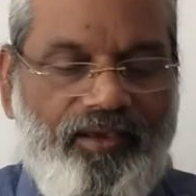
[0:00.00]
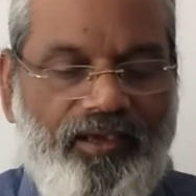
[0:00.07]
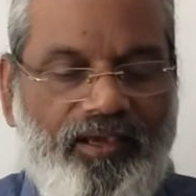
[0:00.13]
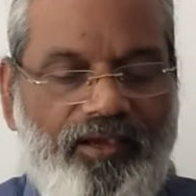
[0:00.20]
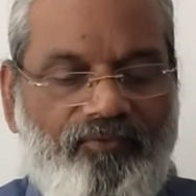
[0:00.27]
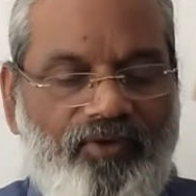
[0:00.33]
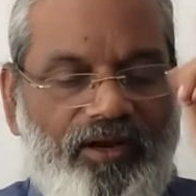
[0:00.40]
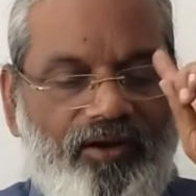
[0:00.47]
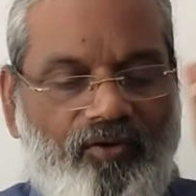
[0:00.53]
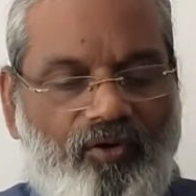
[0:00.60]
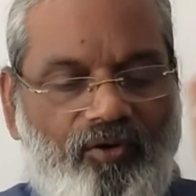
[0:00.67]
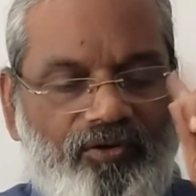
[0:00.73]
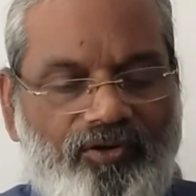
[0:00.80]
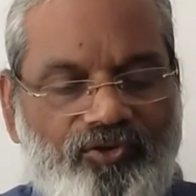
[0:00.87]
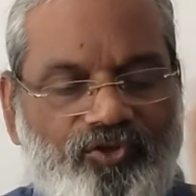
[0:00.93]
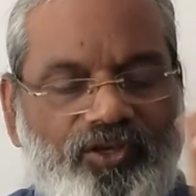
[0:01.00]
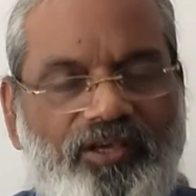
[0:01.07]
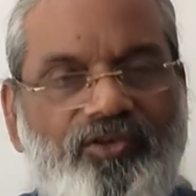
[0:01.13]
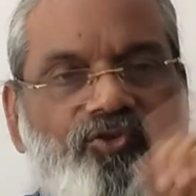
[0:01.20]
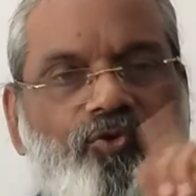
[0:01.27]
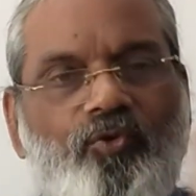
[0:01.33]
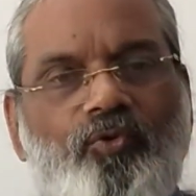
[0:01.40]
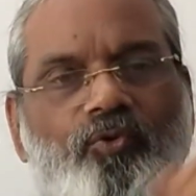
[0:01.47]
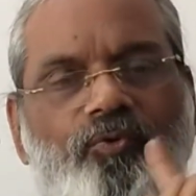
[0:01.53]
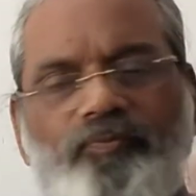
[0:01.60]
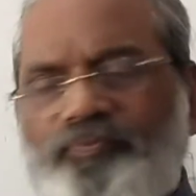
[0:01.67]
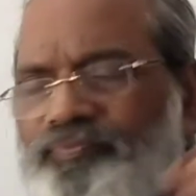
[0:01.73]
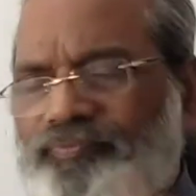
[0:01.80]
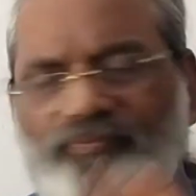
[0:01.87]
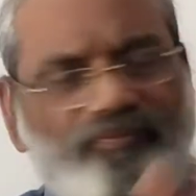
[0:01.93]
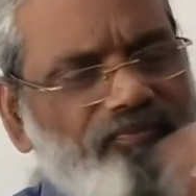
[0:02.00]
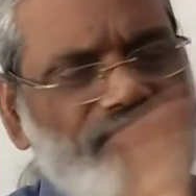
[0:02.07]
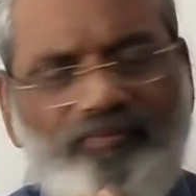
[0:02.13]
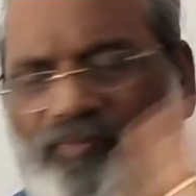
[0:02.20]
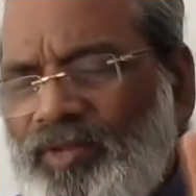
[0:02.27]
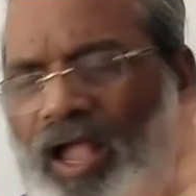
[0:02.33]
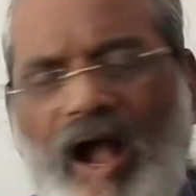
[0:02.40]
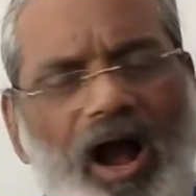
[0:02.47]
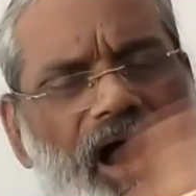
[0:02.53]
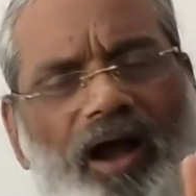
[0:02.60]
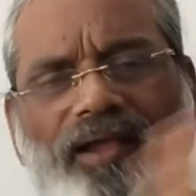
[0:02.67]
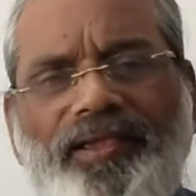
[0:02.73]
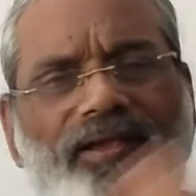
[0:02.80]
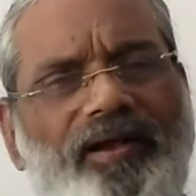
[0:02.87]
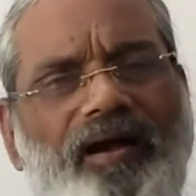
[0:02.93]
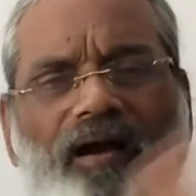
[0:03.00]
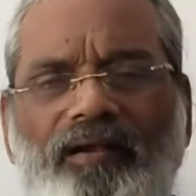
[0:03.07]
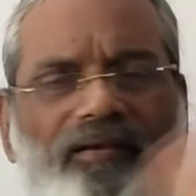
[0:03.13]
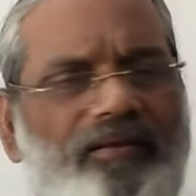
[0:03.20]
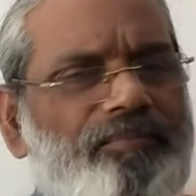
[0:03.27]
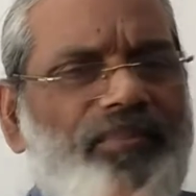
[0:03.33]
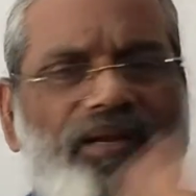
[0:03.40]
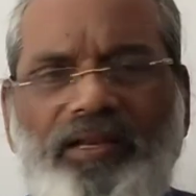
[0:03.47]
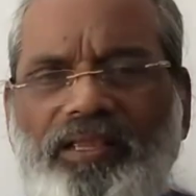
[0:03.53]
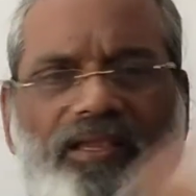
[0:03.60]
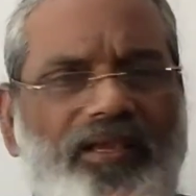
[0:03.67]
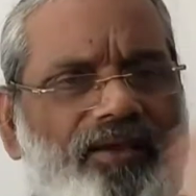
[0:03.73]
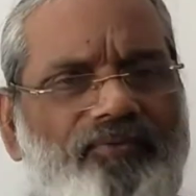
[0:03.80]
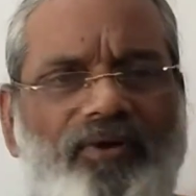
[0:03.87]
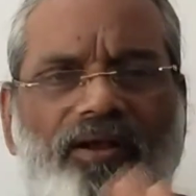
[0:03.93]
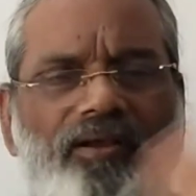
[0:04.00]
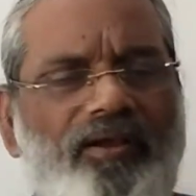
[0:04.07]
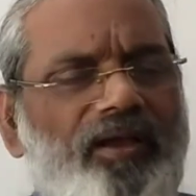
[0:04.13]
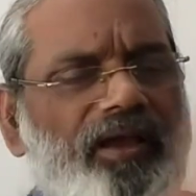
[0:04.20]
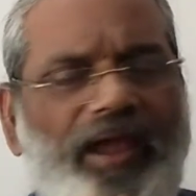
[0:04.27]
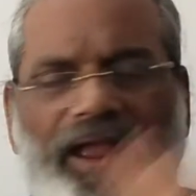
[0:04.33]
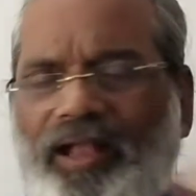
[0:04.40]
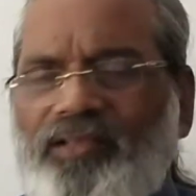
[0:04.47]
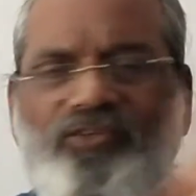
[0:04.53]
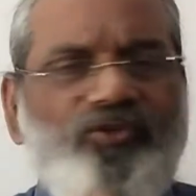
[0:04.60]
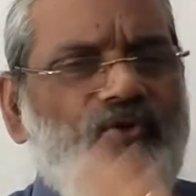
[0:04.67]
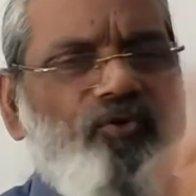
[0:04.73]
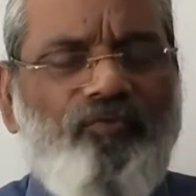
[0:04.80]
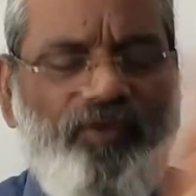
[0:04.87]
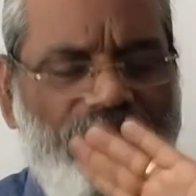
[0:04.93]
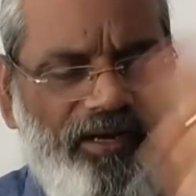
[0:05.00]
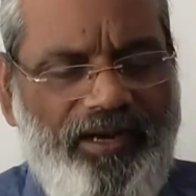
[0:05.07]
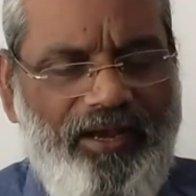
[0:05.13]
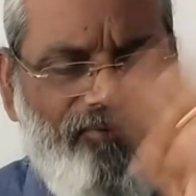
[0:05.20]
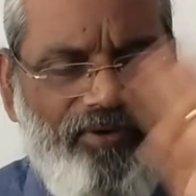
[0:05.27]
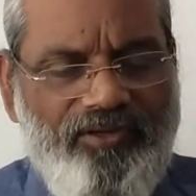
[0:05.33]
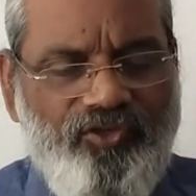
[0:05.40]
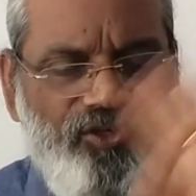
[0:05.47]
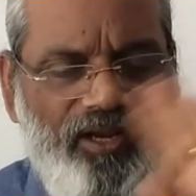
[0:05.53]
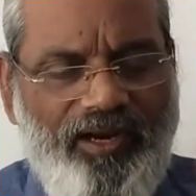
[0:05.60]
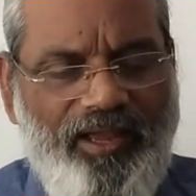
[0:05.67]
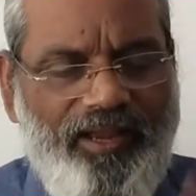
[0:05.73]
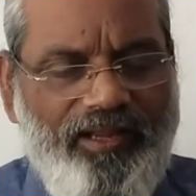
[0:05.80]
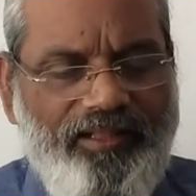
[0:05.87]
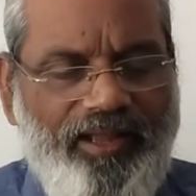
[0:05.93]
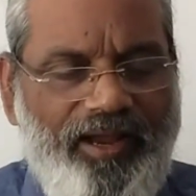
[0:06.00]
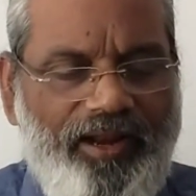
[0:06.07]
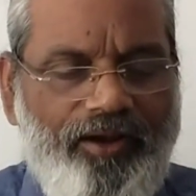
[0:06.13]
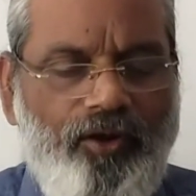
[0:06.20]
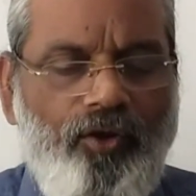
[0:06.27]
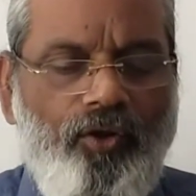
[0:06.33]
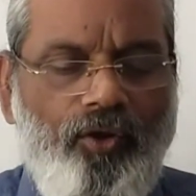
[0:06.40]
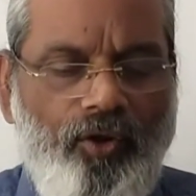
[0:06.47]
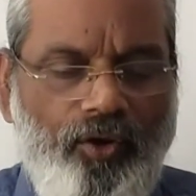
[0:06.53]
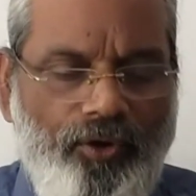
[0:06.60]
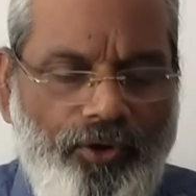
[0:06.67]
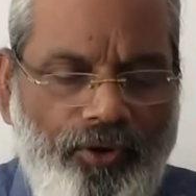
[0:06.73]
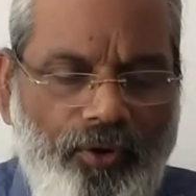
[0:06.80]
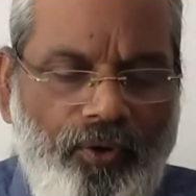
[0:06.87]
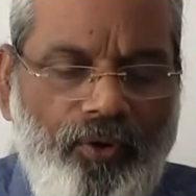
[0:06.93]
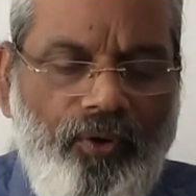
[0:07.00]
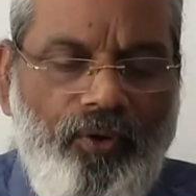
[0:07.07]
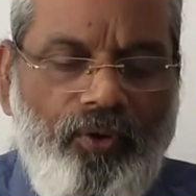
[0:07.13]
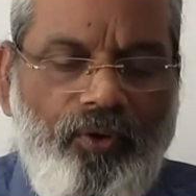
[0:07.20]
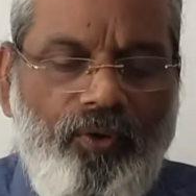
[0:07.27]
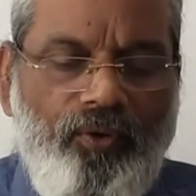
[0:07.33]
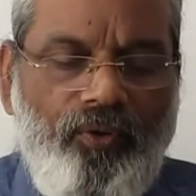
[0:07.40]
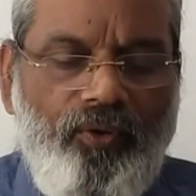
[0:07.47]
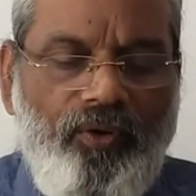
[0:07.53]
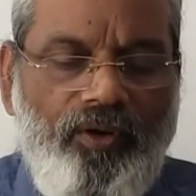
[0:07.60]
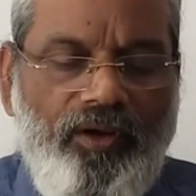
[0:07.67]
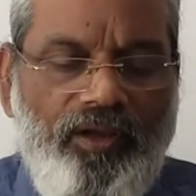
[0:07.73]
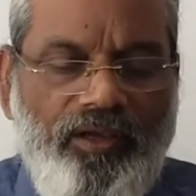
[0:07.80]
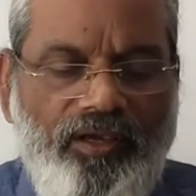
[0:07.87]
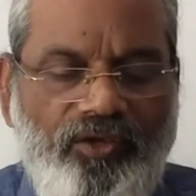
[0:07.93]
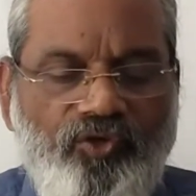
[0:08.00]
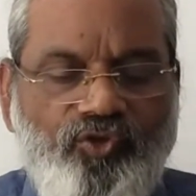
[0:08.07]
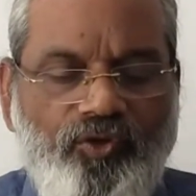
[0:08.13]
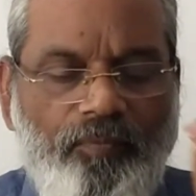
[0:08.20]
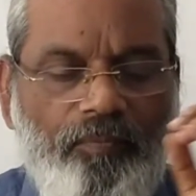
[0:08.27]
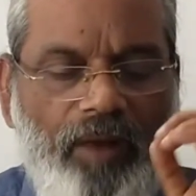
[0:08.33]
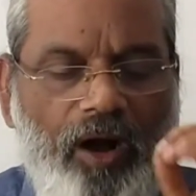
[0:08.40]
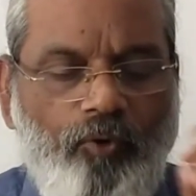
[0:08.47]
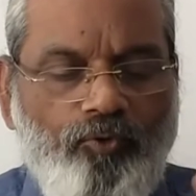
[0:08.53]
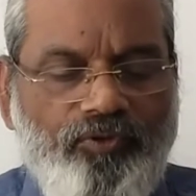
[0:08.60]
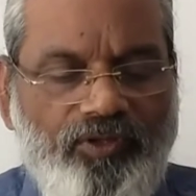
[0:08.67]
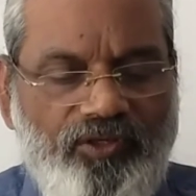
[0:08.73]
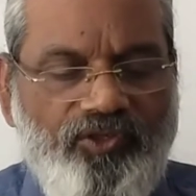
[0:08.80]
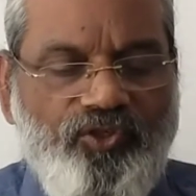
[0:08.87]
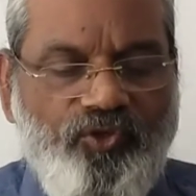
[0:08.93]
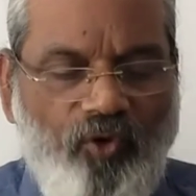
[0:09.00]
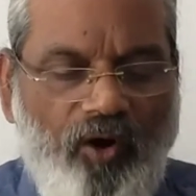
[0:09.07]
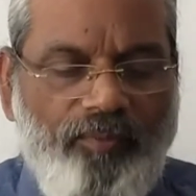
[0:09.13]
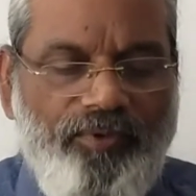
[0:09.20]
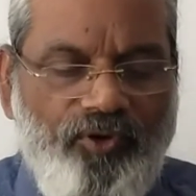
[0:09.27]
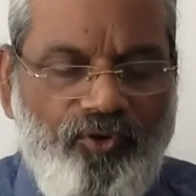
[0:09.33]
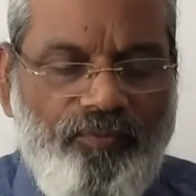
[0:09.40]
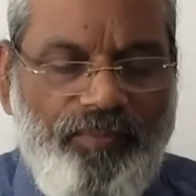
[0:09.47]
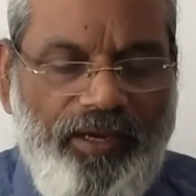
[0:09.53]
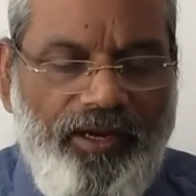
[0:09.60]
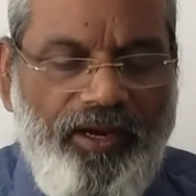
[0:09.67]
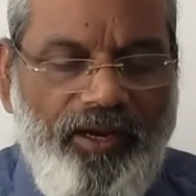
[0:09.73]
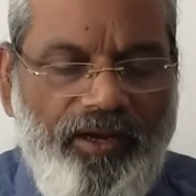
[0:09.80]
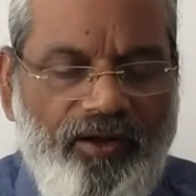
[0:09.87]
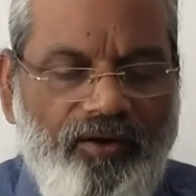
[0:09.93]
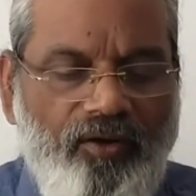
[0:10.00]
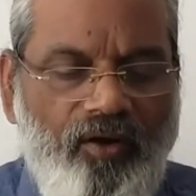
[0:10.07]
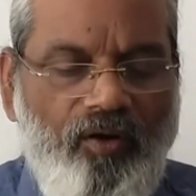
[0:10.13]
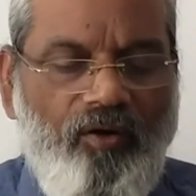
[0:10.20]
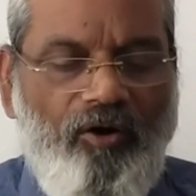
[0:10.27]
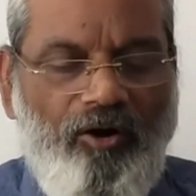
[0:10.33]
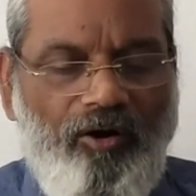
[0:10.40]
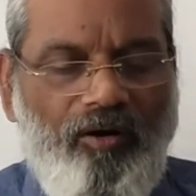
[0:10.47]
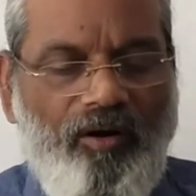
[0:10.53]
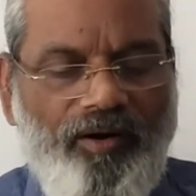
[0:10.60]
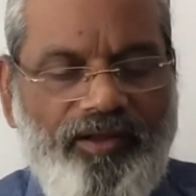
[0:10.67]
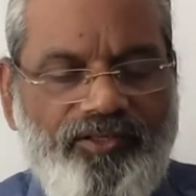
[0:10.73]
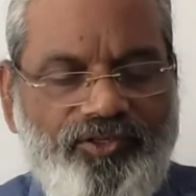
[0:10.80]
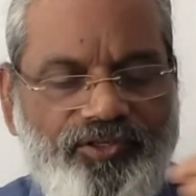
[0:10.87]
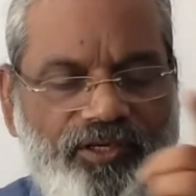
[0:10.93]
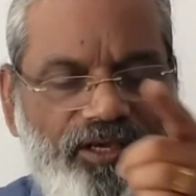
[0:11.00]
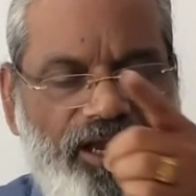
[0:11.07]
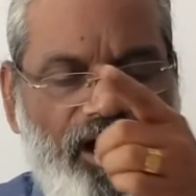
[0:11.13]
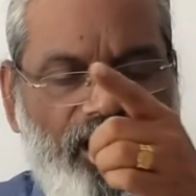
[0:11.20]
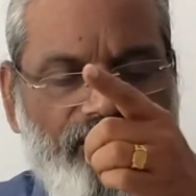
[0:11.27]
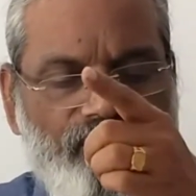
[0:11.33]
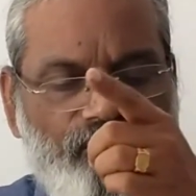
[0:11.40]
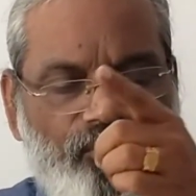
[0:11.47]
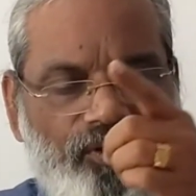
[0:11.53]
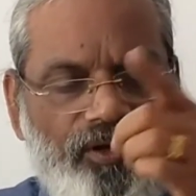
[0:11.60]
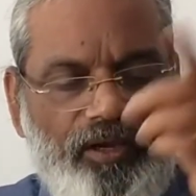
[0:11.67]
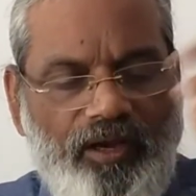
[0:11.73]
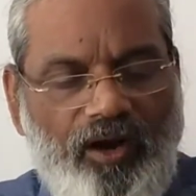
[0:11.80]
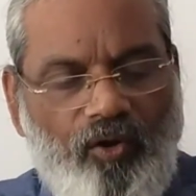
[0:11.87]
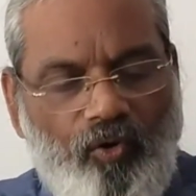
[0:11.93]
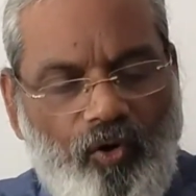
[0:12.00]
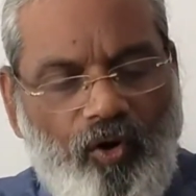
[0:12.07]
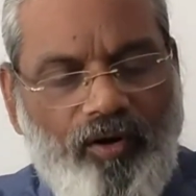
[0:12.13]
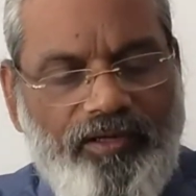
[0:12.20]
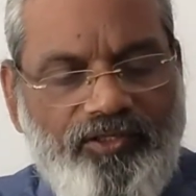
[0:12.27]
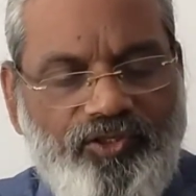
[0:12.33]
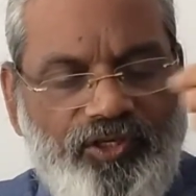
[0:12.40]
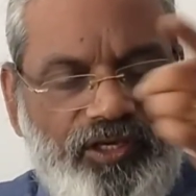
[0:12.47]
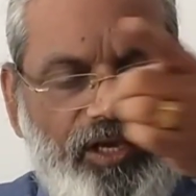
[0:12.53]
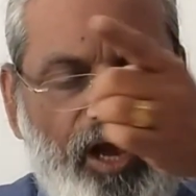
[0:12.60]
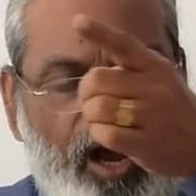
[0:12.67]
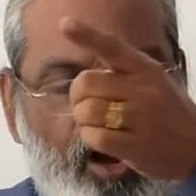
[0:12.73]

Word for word: he will not say so i can't believe cassio will never say like that no his mouth is stopped you mean honesty honesty